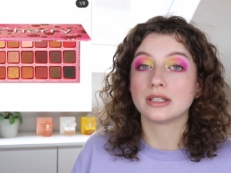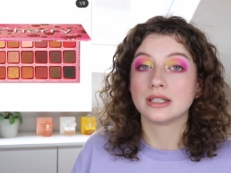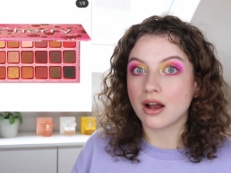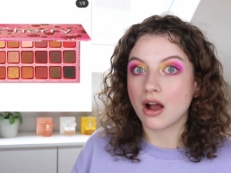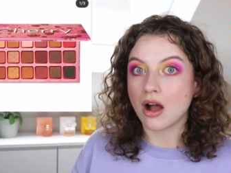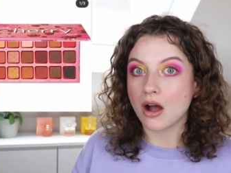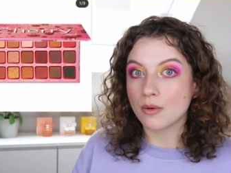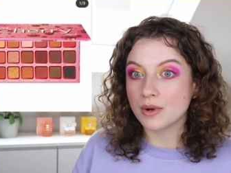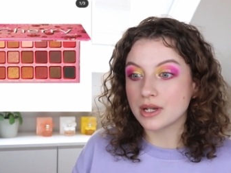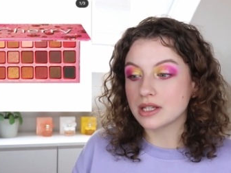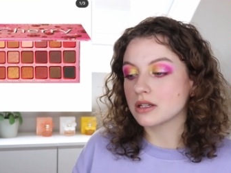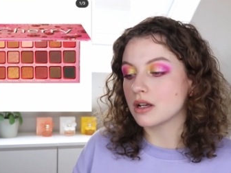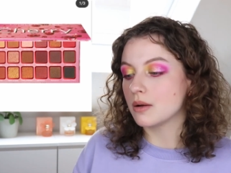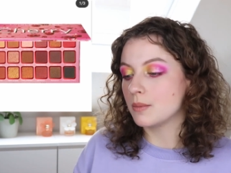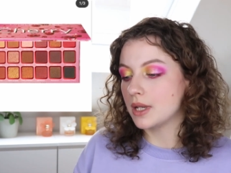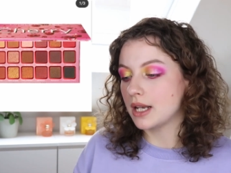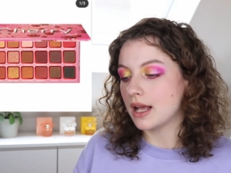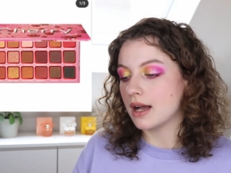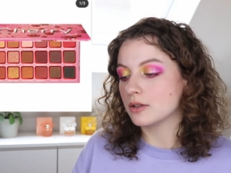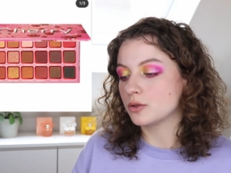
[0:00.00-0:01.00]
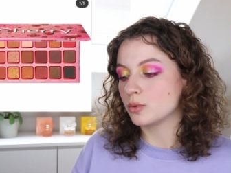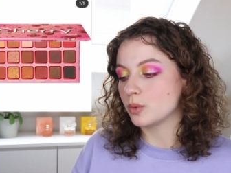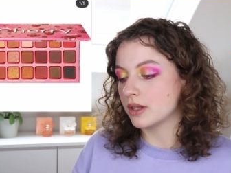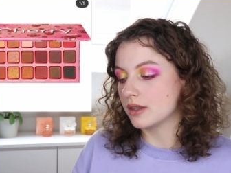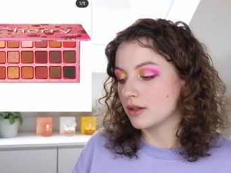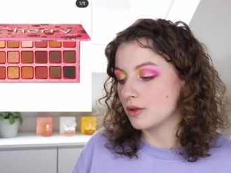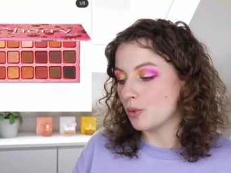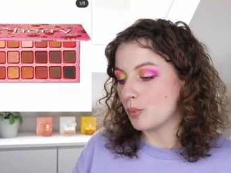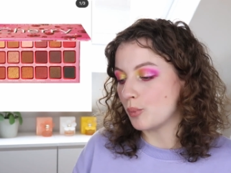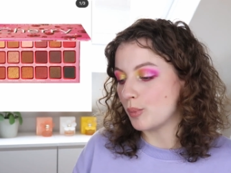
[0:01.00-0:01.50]
They're always coming out with
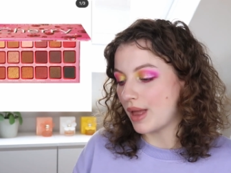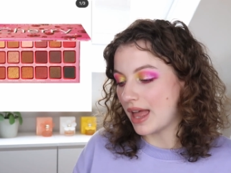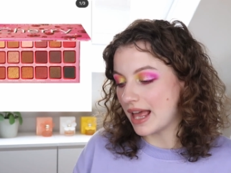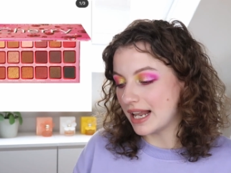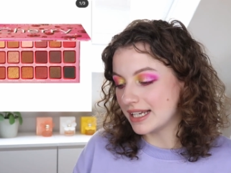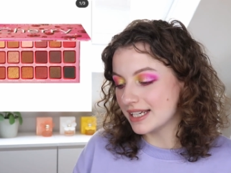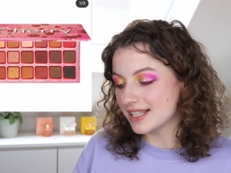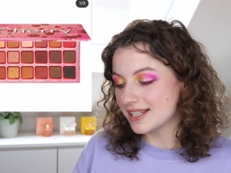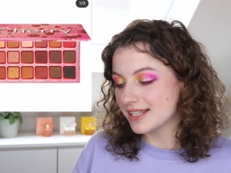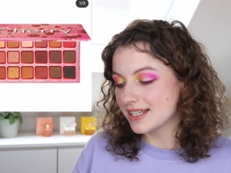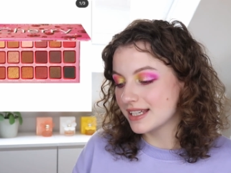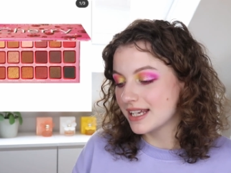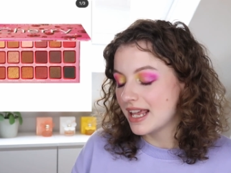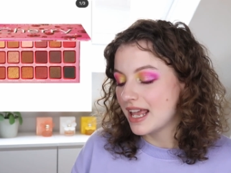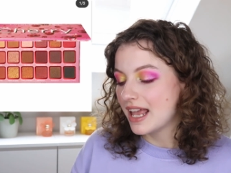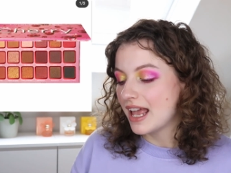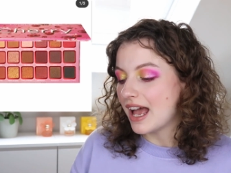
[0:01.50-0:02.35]
new palettes.